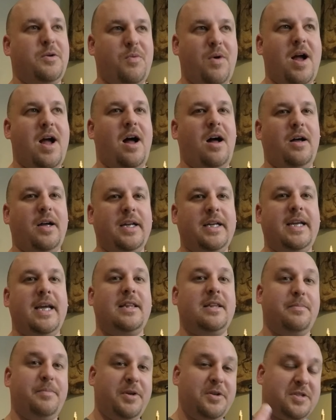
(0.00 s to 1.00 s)
well and
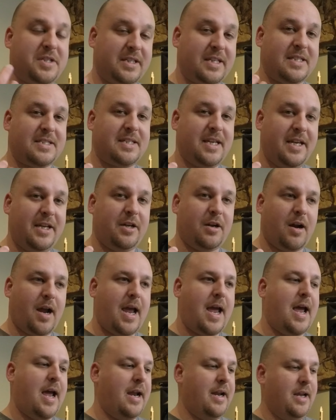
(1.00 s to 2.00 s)
get the music that's in your
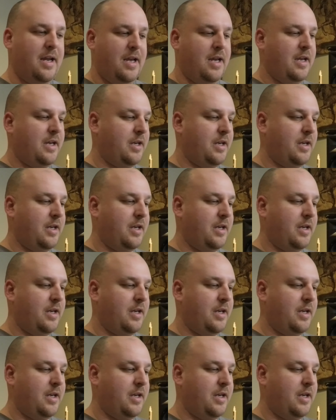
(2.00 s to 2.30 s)
head,